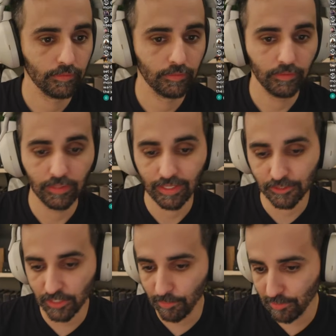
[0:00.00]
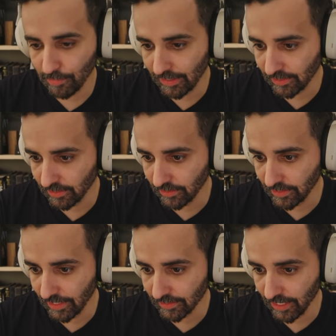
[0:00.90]
I just copied and pasted the
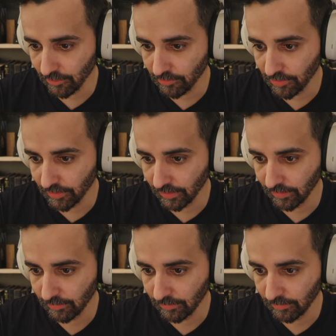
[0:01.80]
text out of the thing.